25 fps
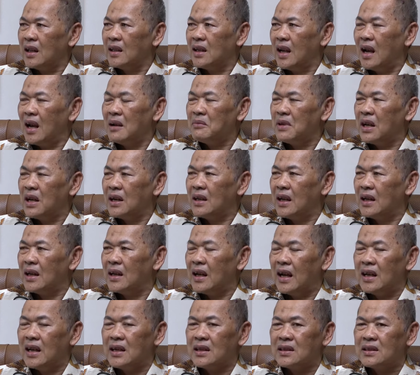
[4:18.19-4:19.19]
Ironic. They
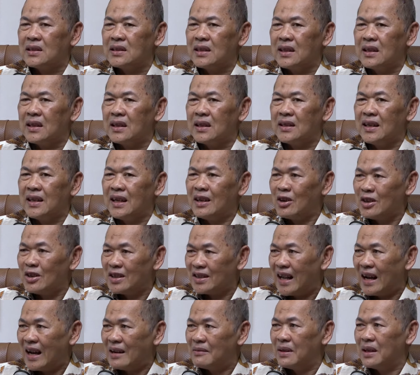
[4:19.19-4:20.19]
are they
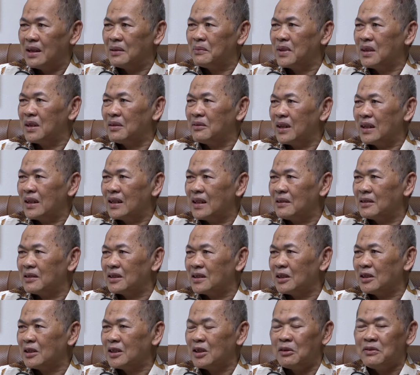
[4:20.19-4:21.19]
consult with me. With
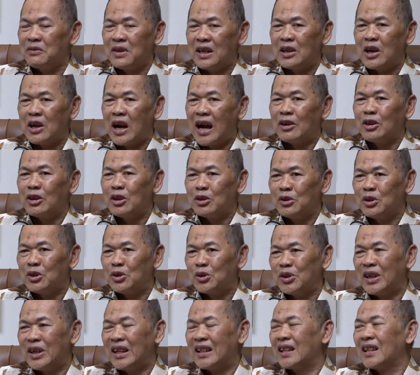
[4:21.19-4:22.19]
so we know how to
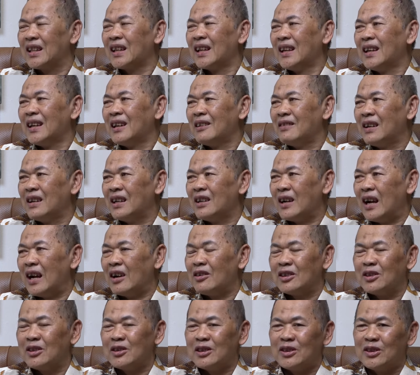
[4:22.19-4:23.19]
do it. We know
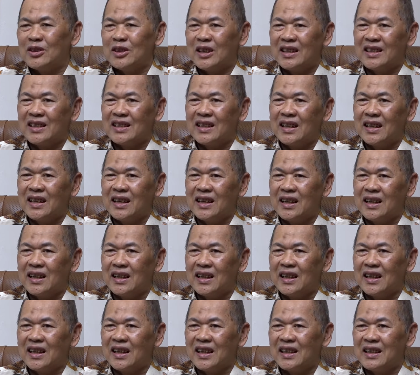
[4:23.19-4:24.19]
how to do it.
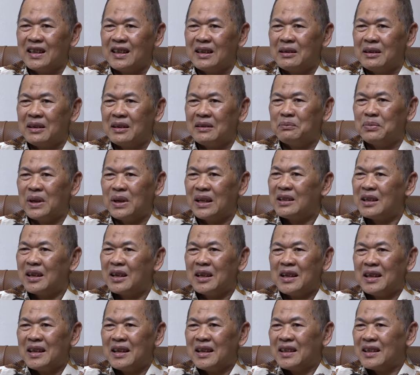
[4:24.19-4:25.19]

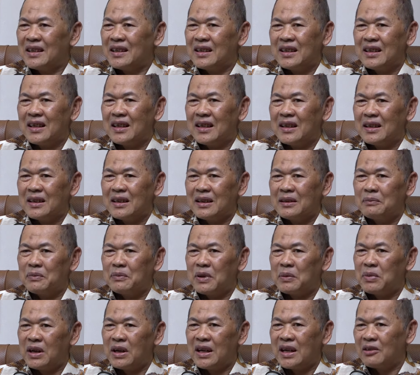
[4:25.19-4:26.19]
But
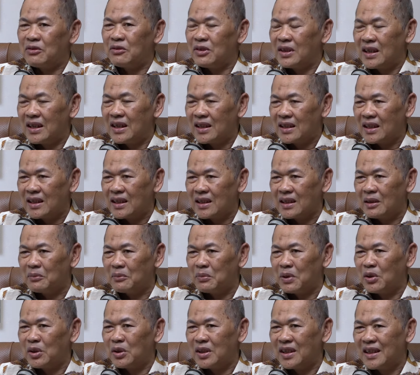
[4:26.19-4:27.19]
people never heard it
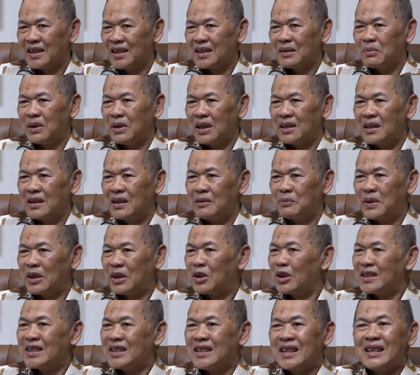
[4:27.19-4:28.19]
about it, but
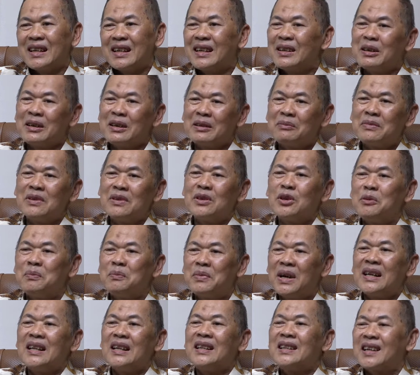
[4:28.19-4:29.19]
because
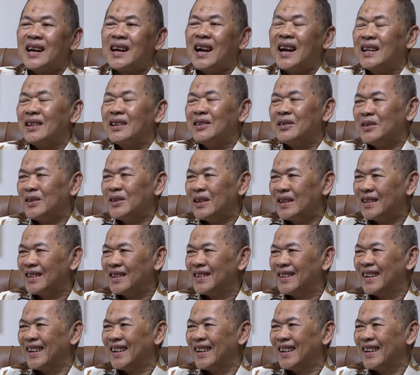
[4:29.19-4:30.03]
nobody tried to do it.